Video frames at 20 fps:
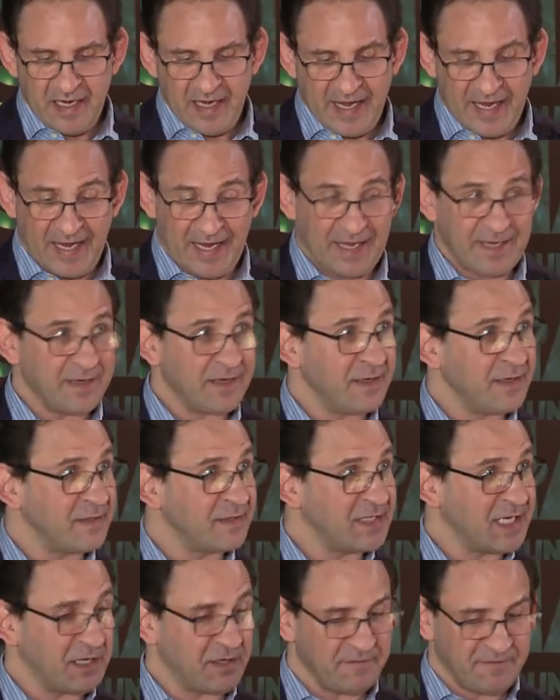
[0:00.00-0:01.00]
and
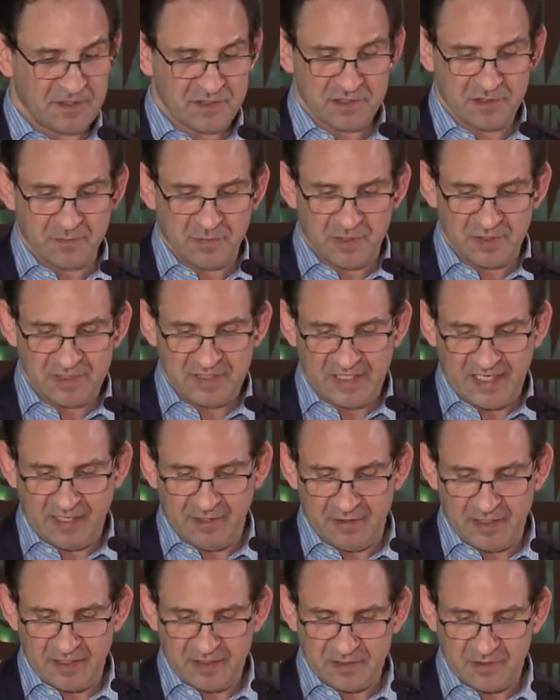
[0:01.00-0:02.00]
television
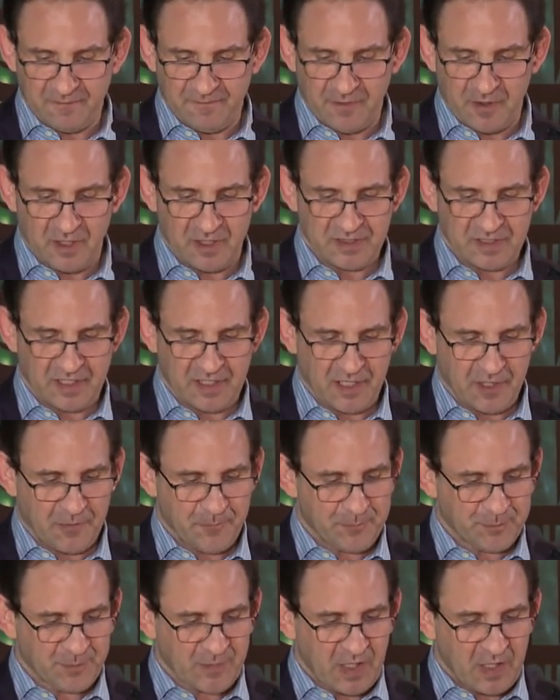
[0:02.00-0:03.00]
personality, so far as I know.
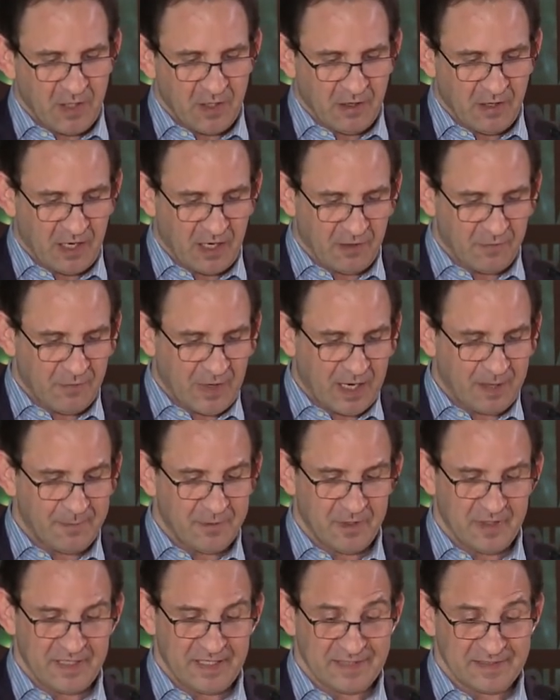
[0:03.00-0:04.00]
Uh,
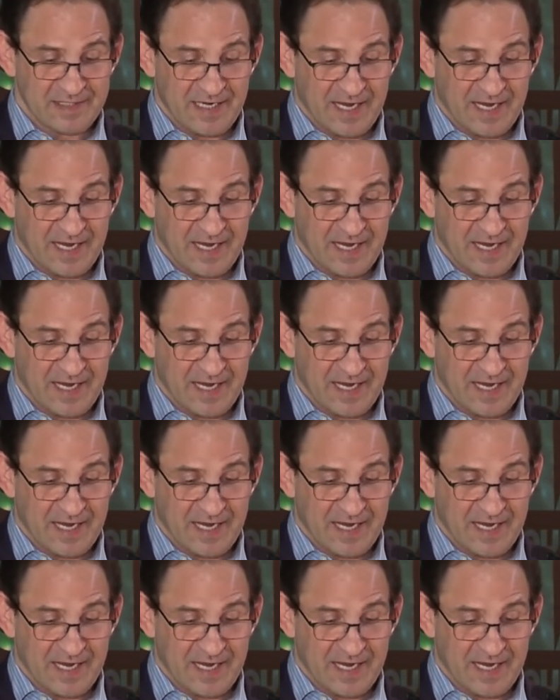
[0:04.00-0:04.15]
Robbert is